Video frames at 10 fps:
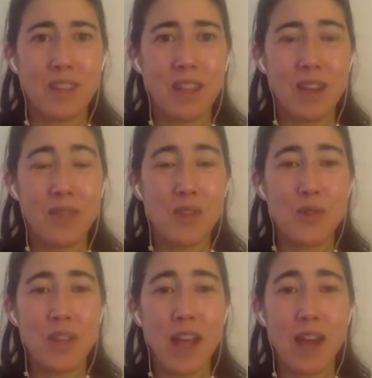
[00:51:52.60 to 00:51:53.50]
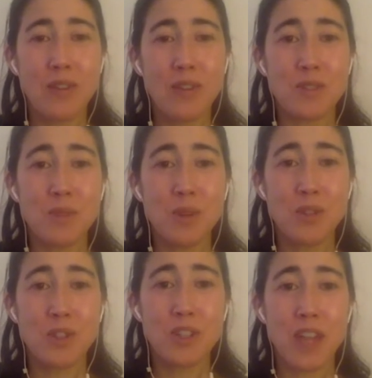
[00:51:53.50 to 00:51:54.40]
And when you allow this
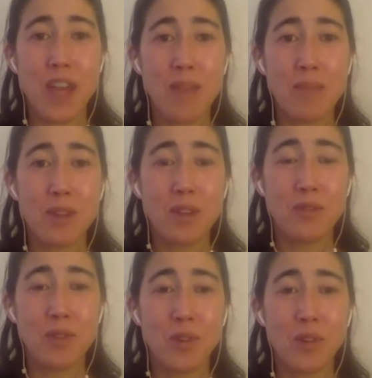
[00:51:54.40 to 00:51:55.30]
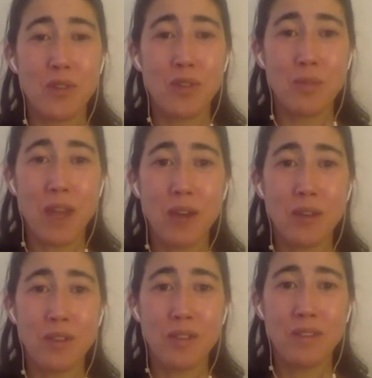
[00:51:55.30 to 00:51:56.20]
motion to happen in the floor of your
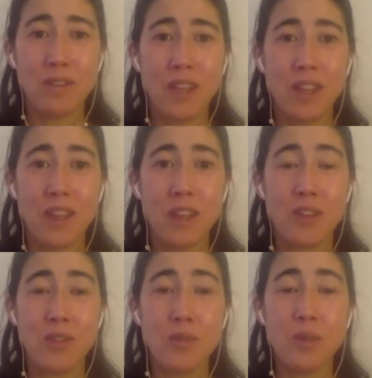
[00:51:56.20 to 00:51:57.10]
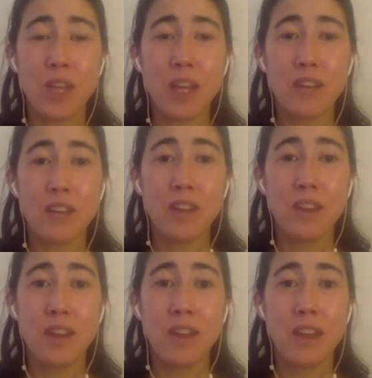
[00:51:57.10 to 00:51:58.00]
mouth, you will get
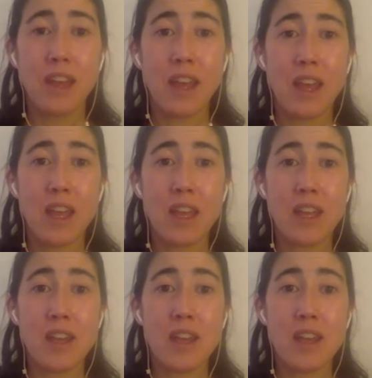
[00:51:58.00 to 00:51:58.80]
a